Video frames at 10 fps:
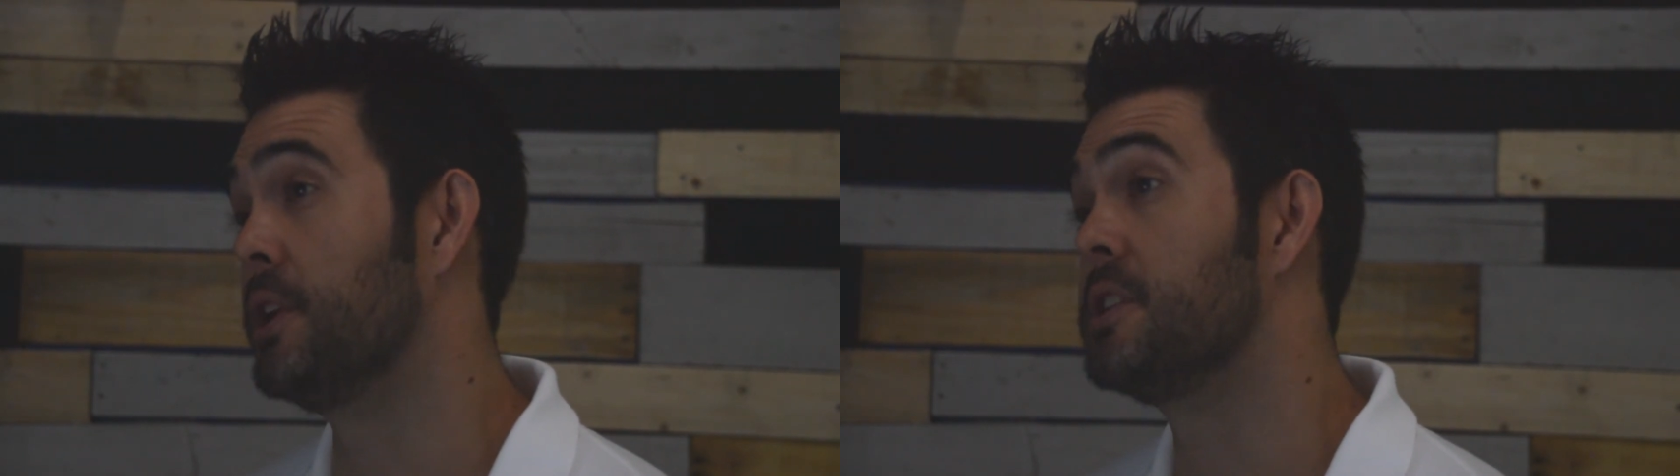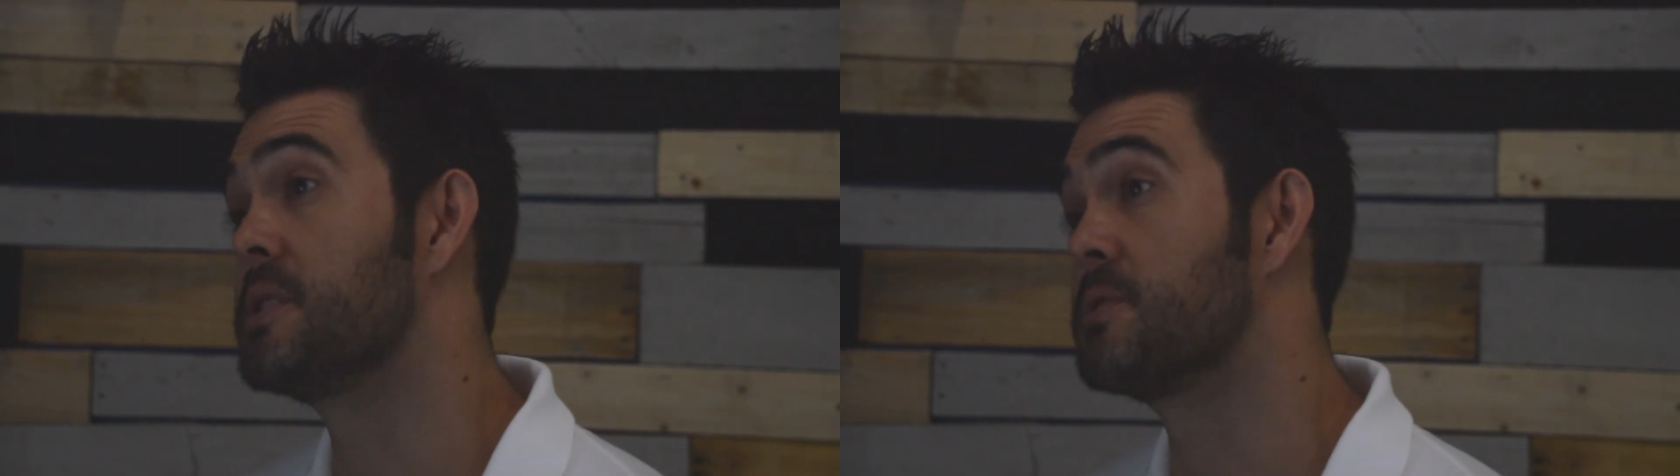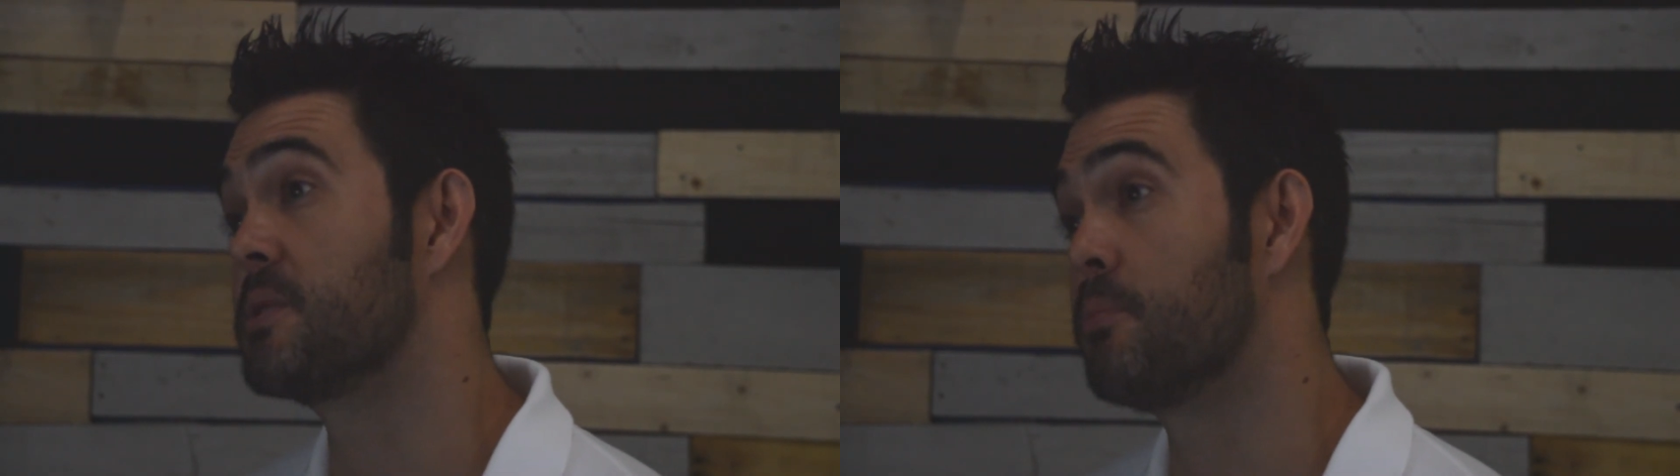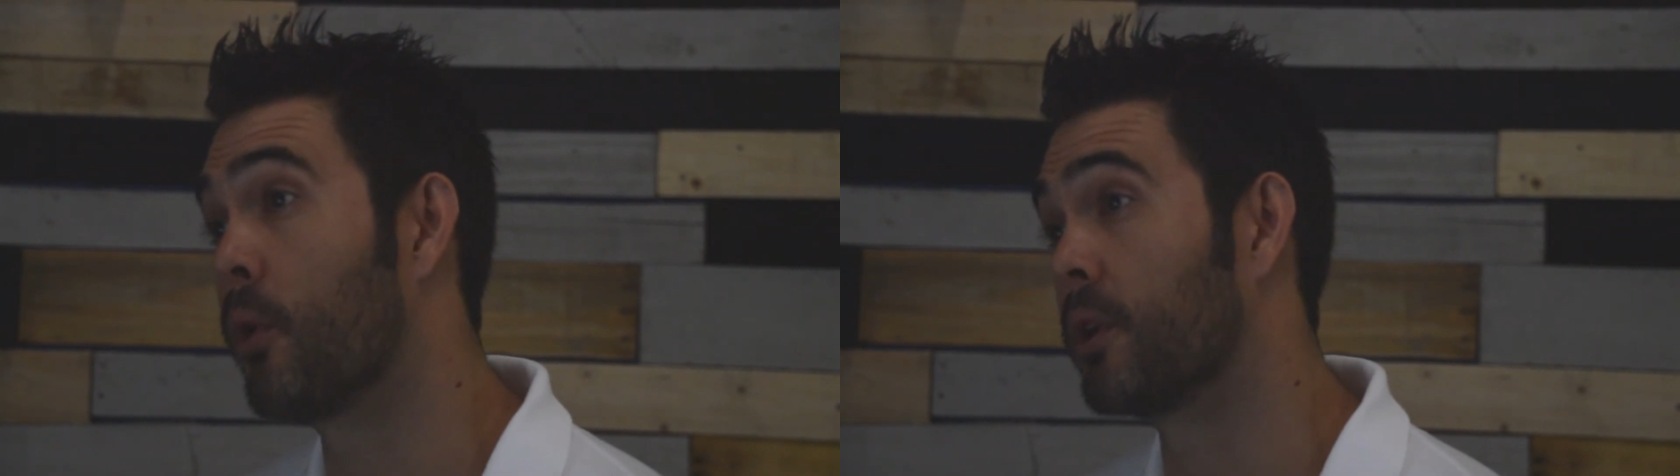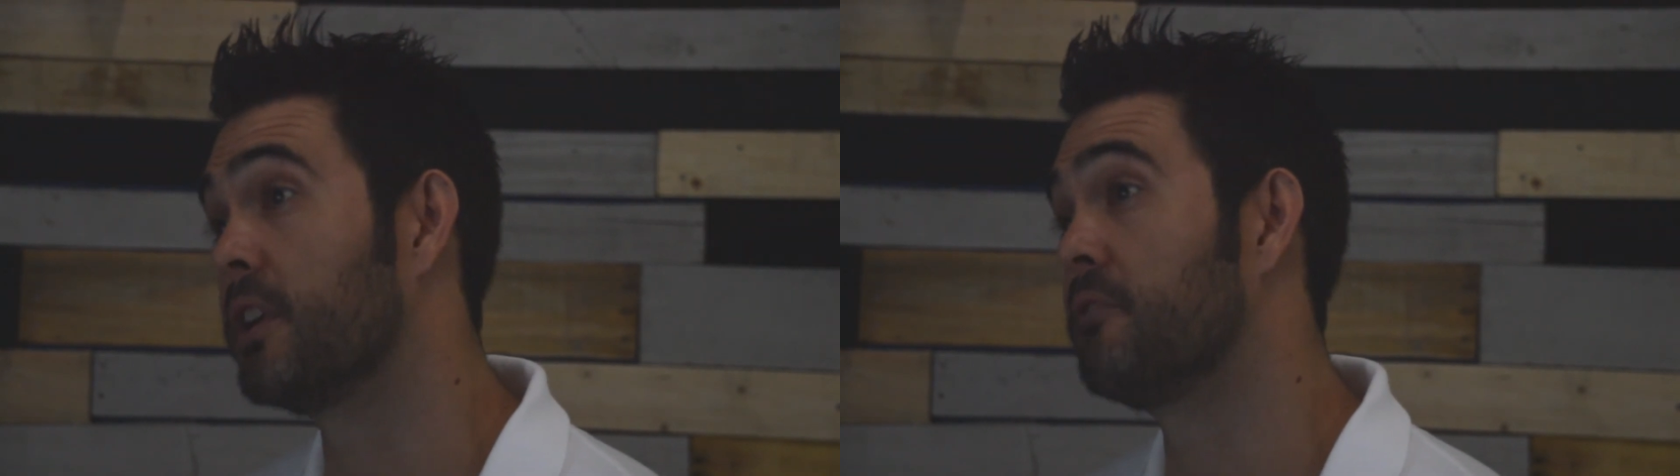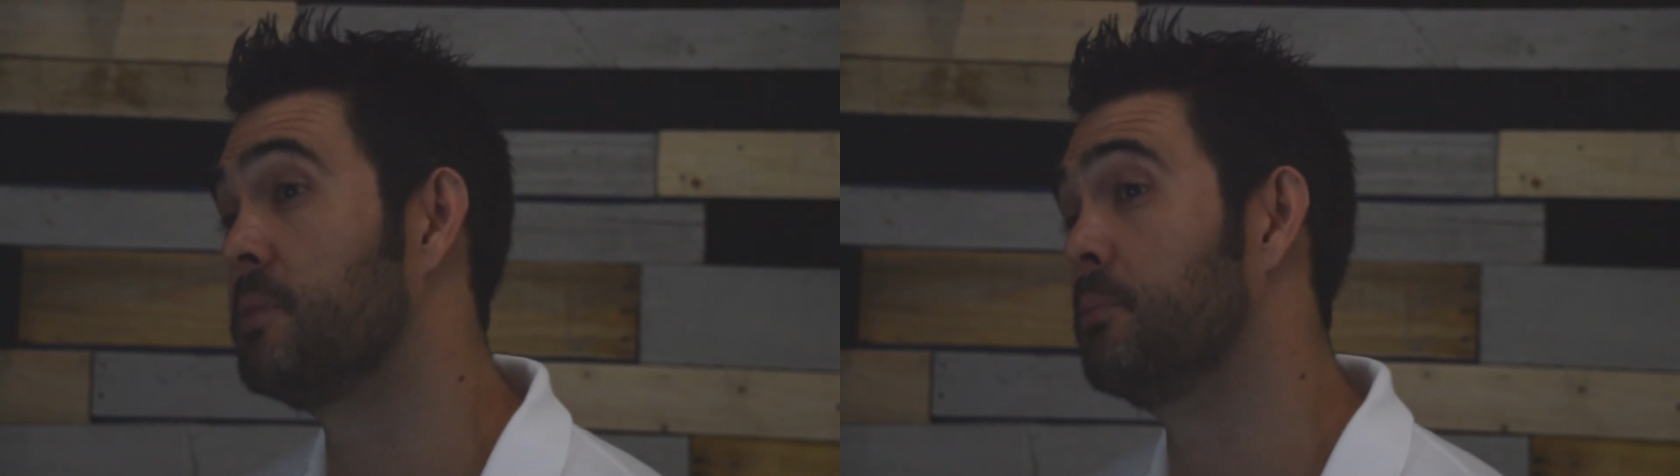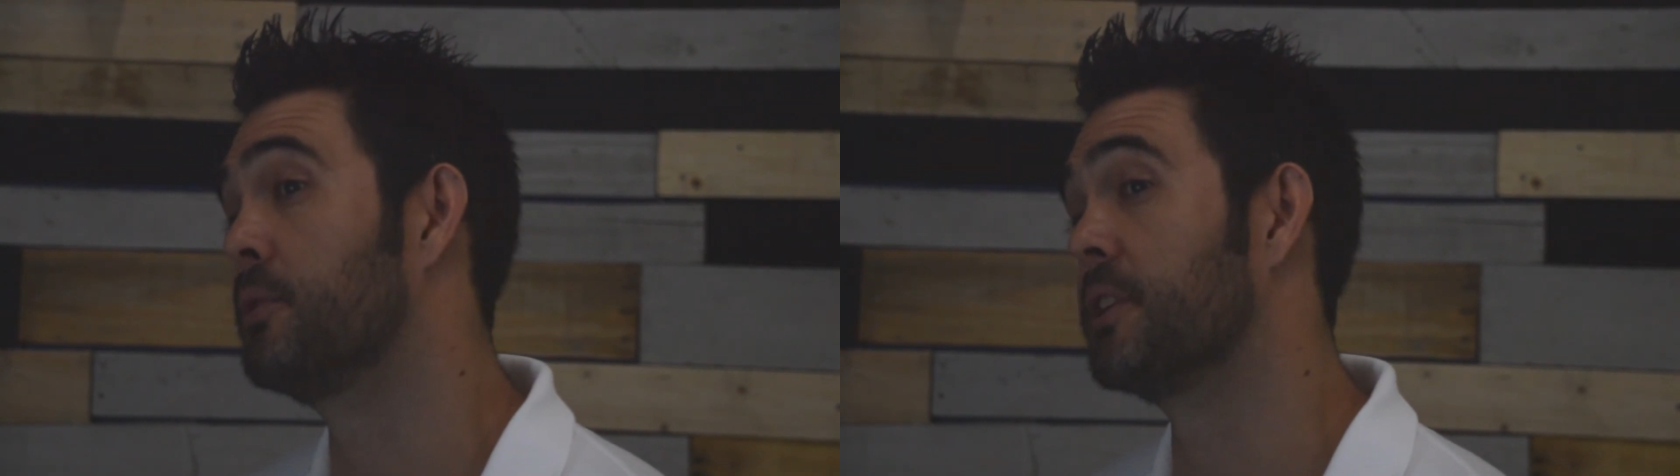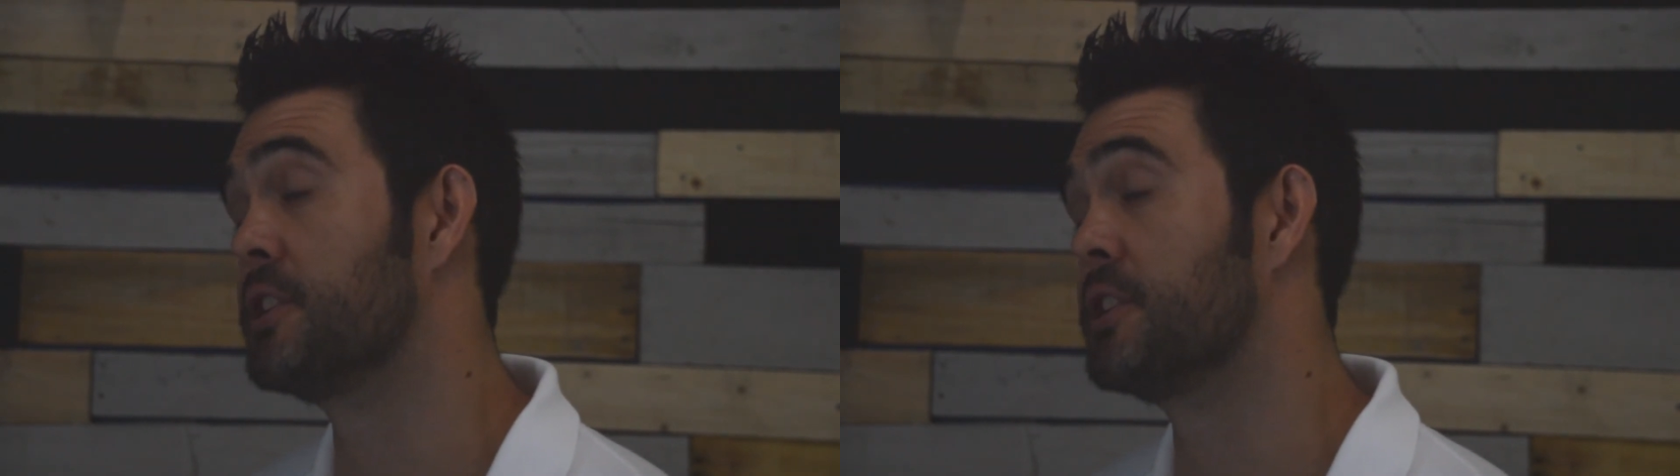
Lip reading: We need some support. If people are